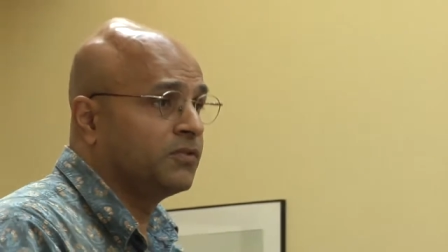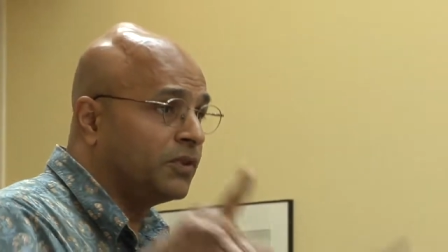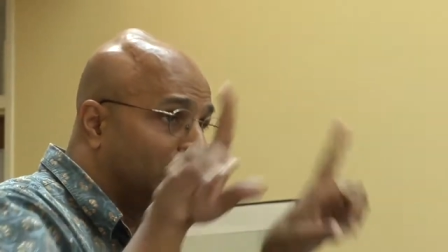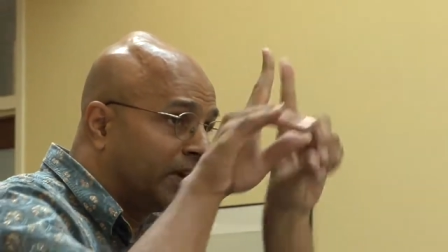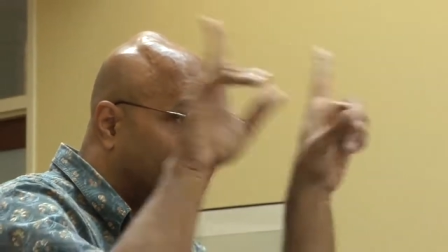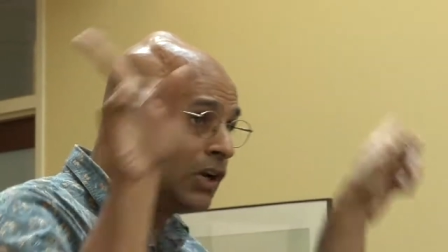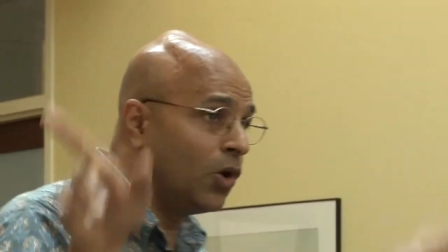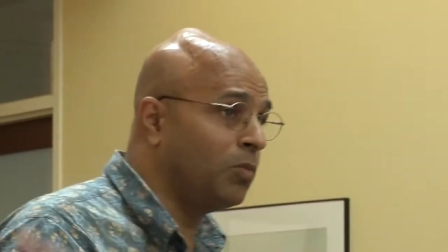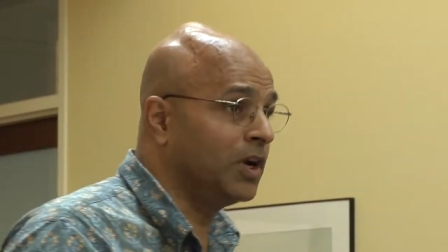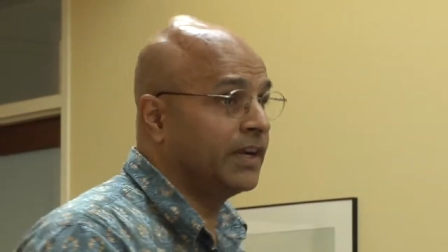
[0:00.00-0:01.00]
if you look at
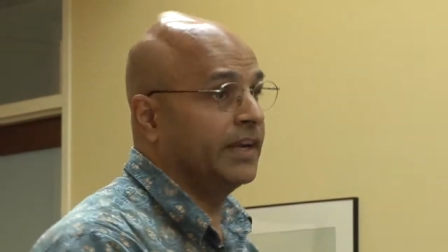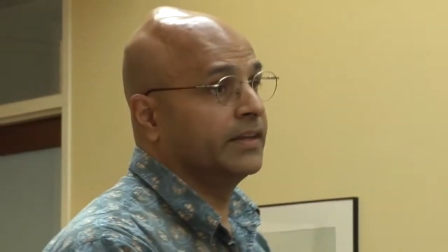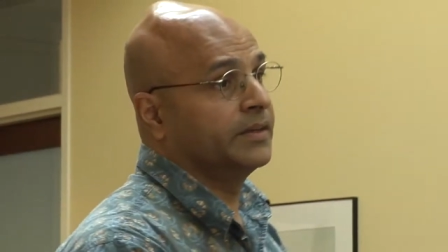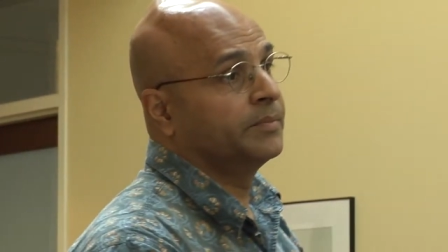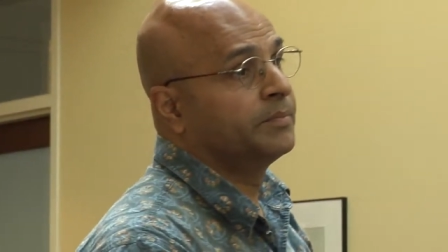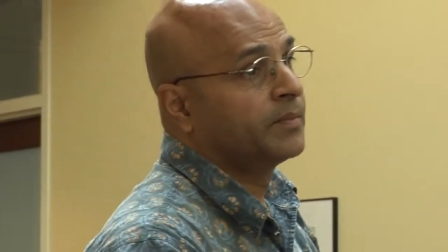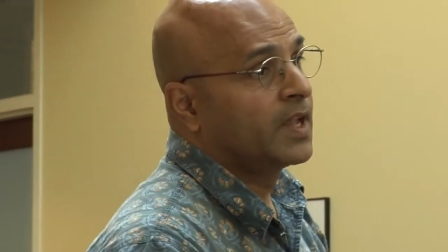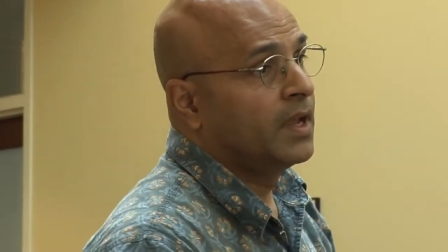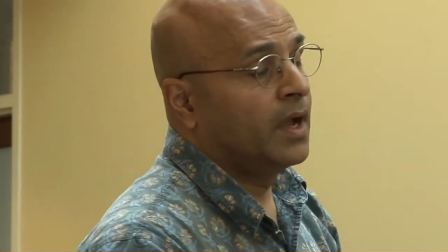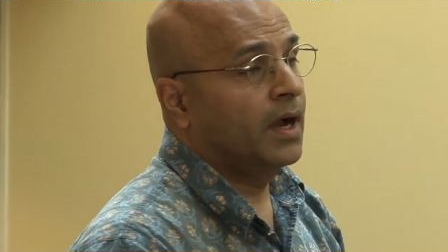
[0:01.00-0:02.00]
global data,
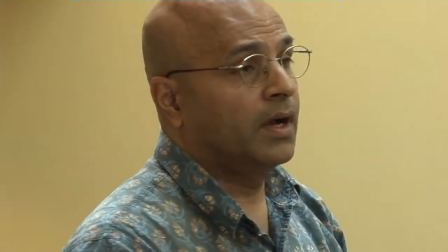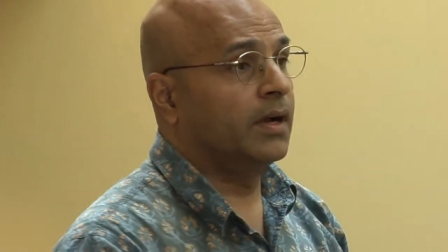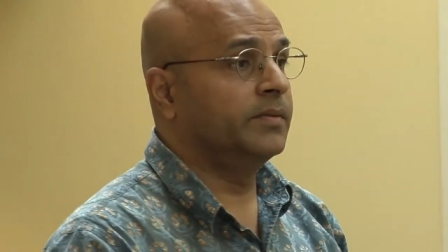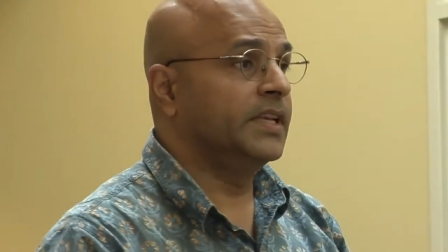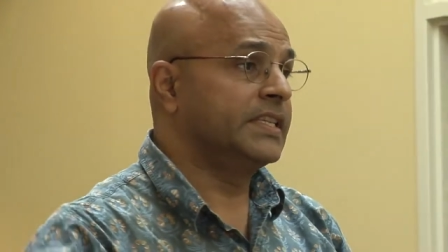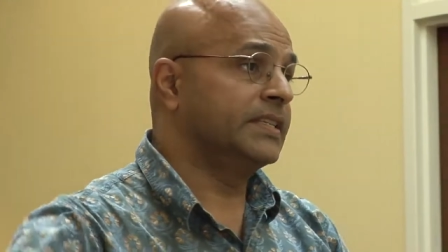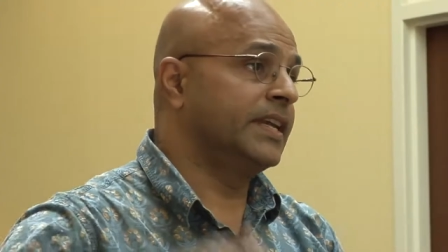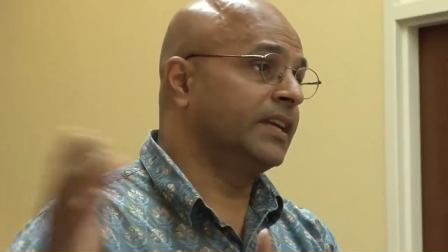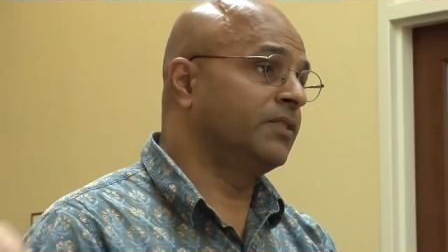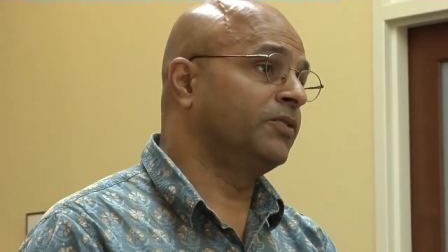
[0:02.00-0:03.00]
uh, this is
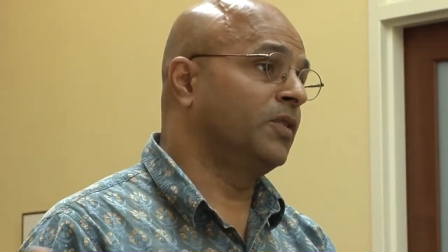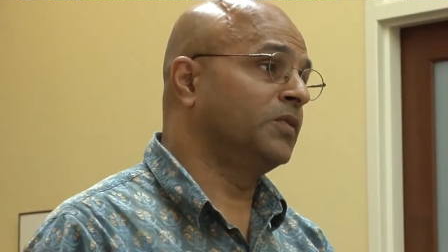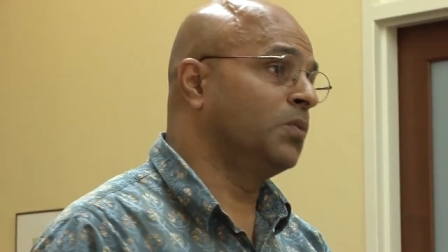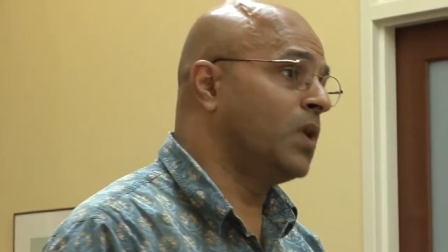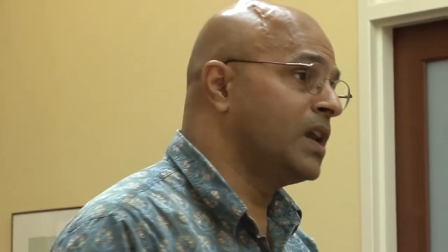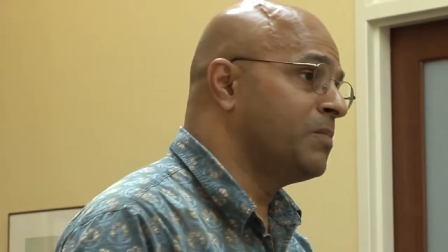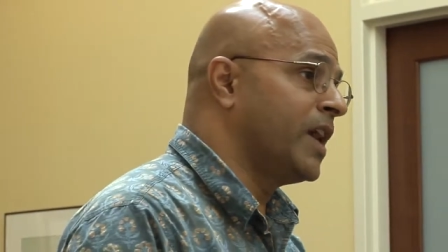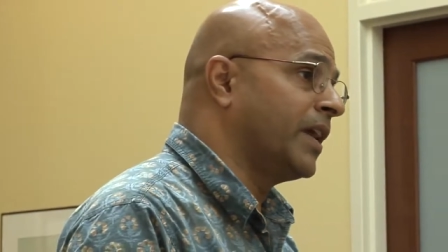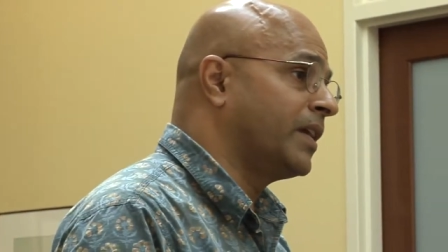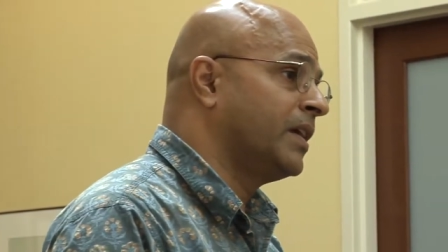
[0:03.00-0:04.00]
data from the World
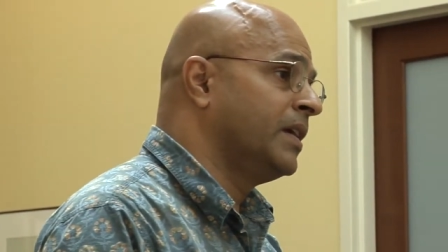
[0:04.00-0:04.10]
Bank